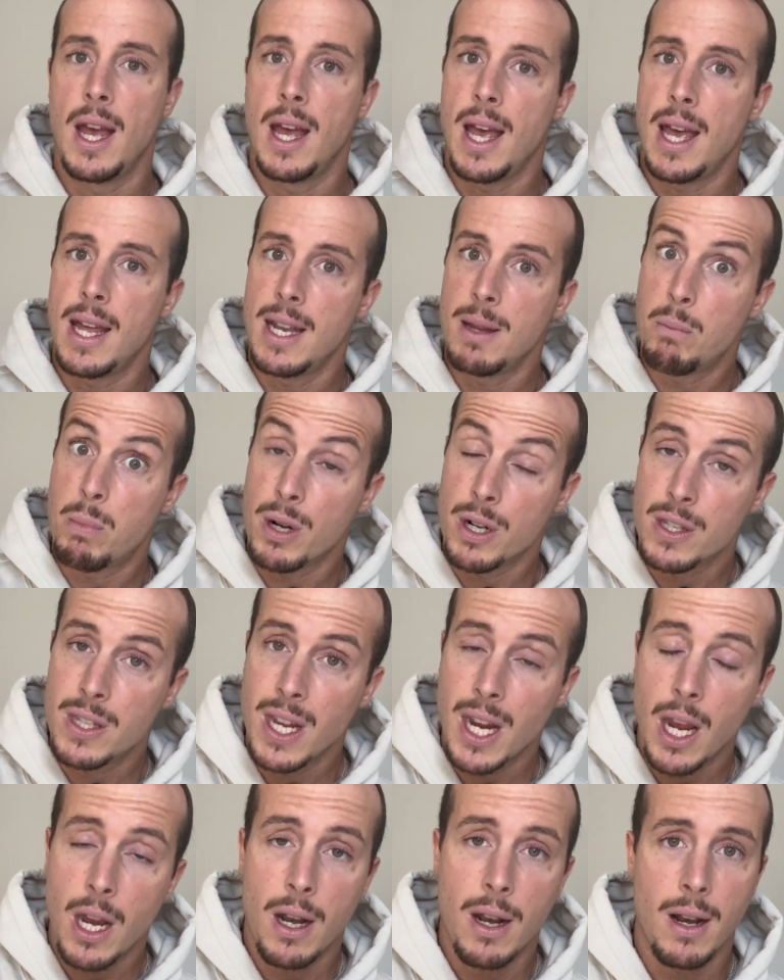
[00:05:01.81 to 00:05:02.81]
and then
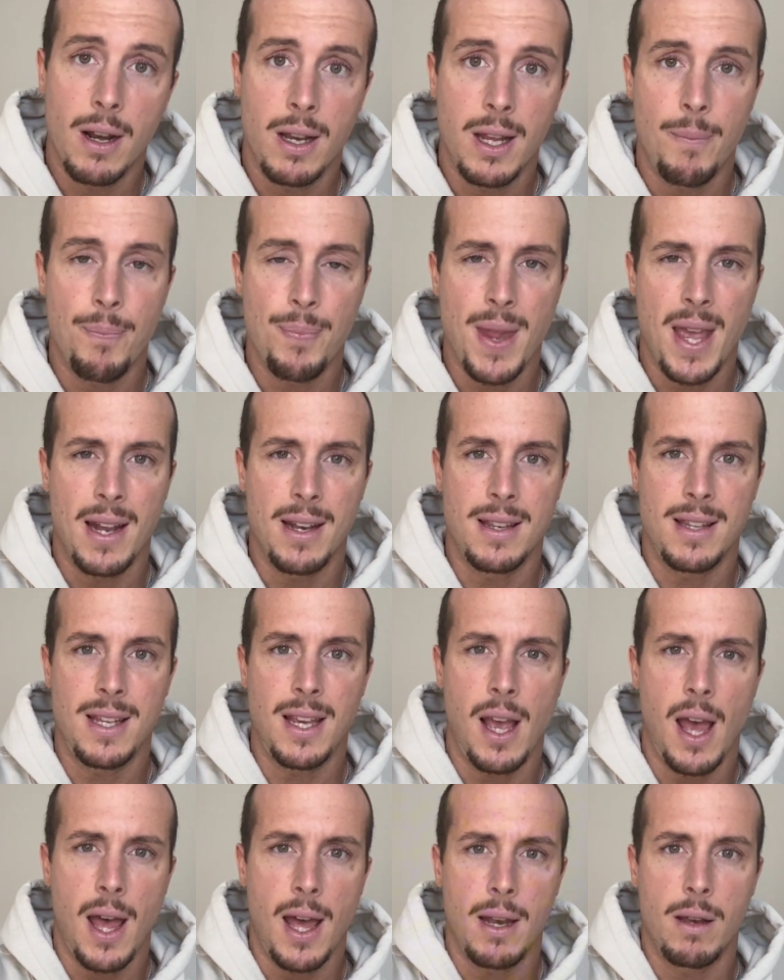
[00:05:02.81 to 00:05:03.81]
particularly at the
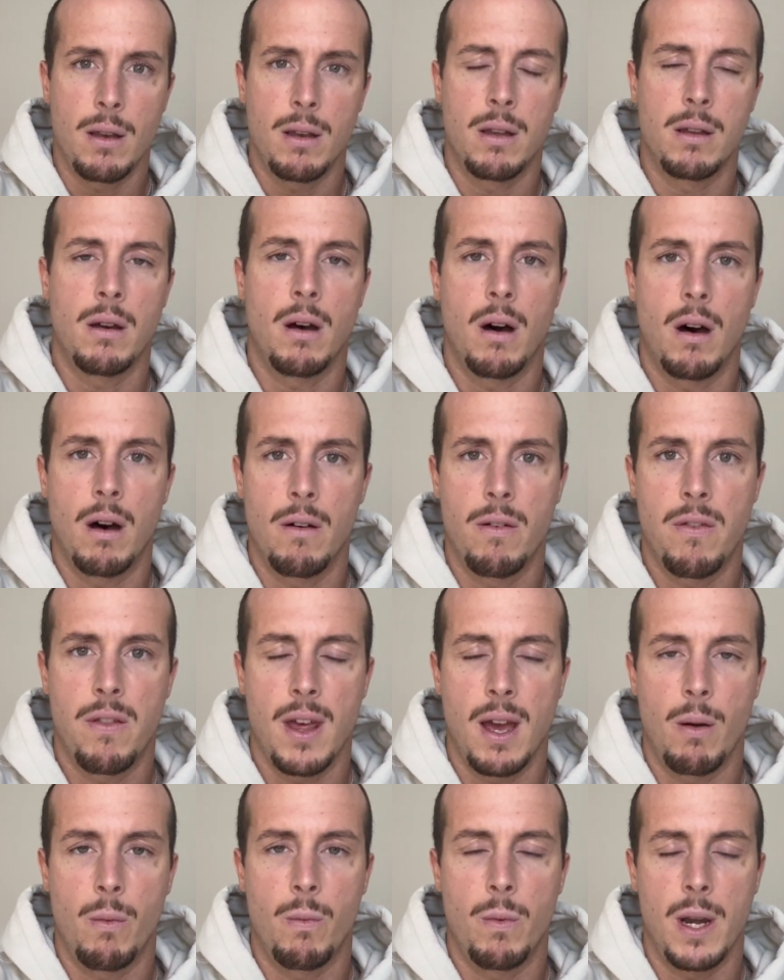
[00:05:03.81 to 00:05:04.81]
end of
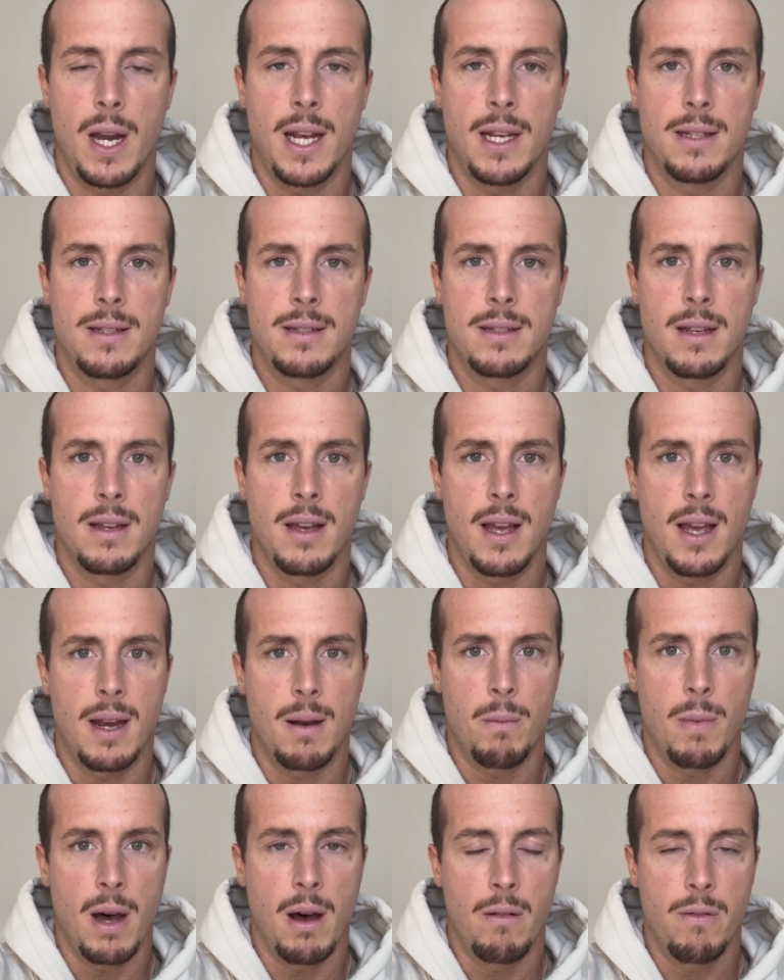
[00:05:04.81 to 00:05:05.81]
that race at
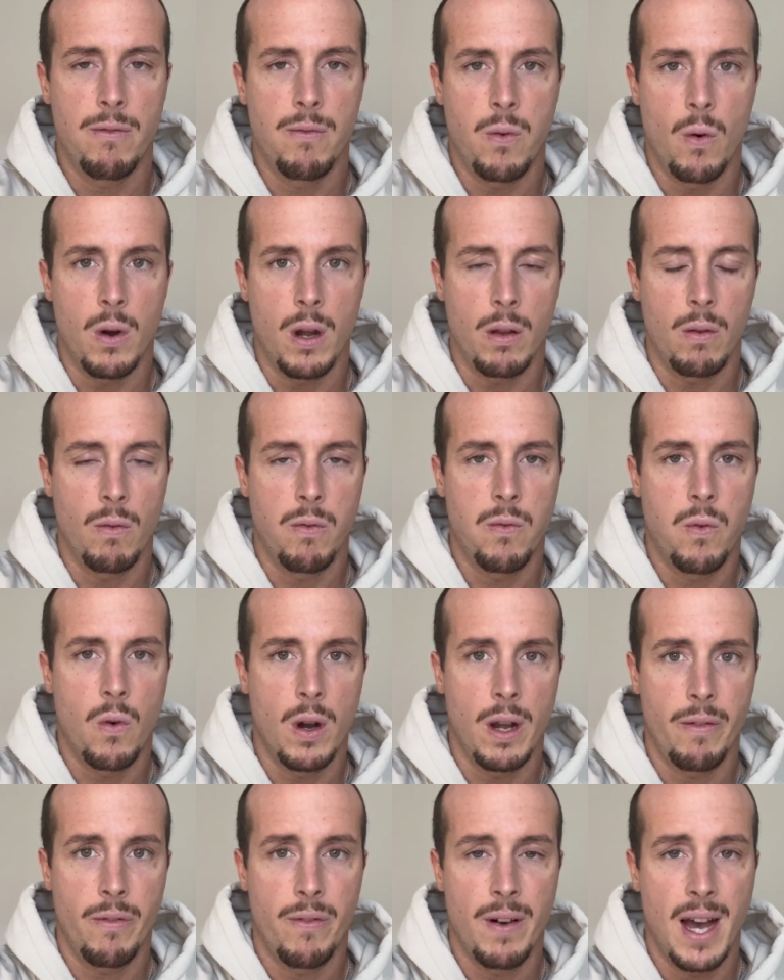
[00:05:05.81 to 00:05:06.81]
about 40 to
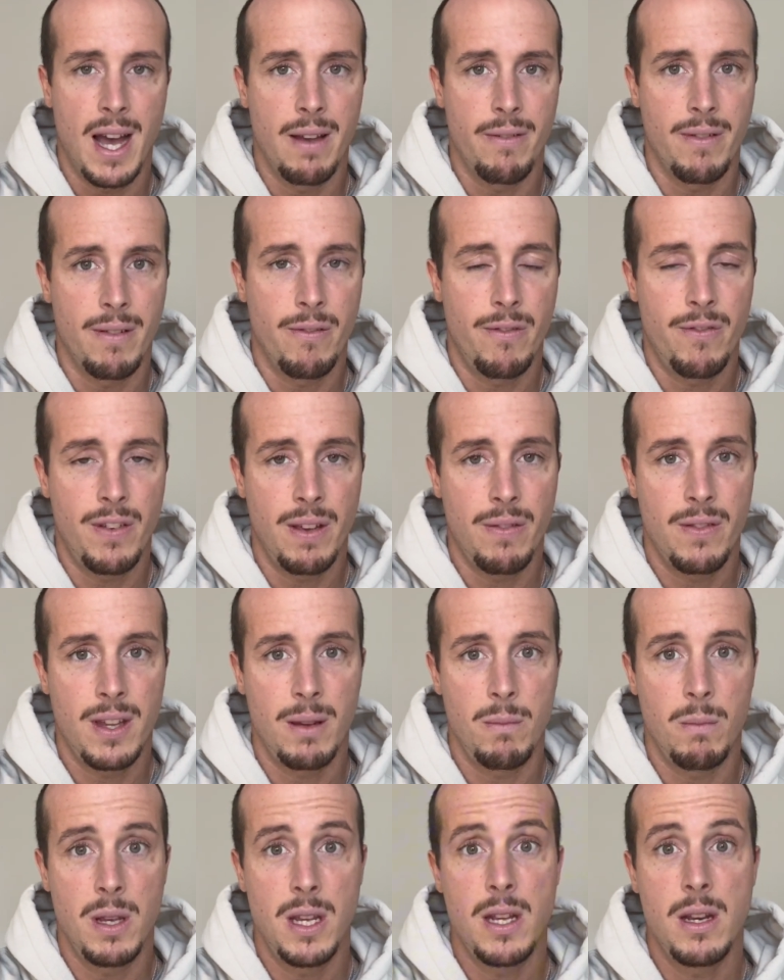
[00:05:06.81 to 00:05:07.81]
45 and 50
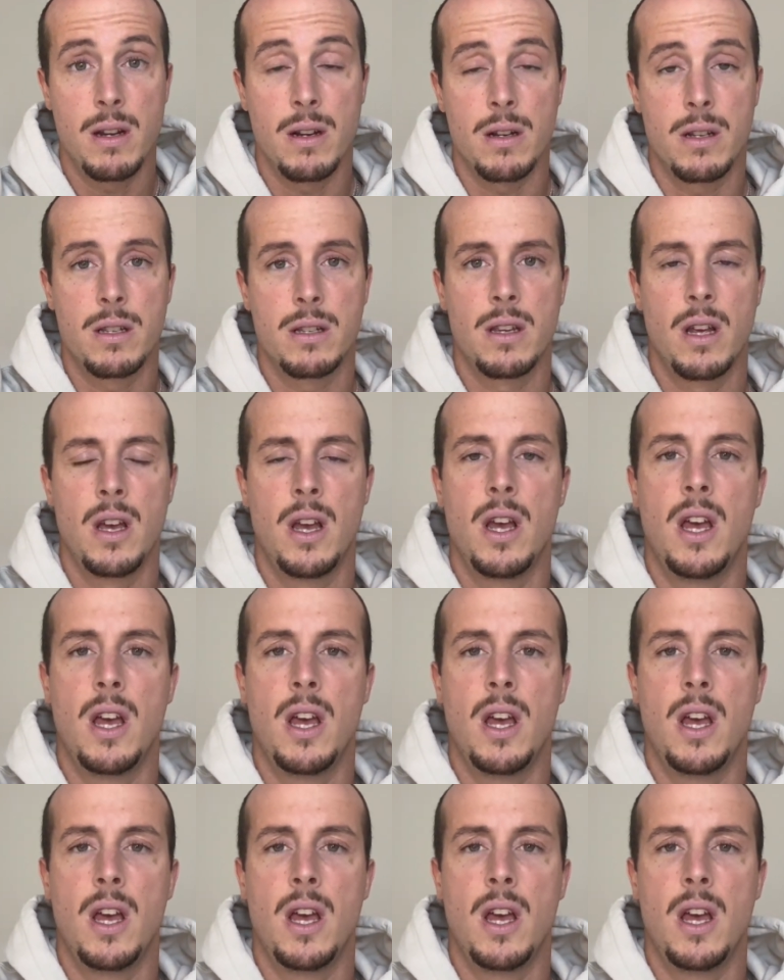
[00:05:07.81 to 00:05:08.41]
meters.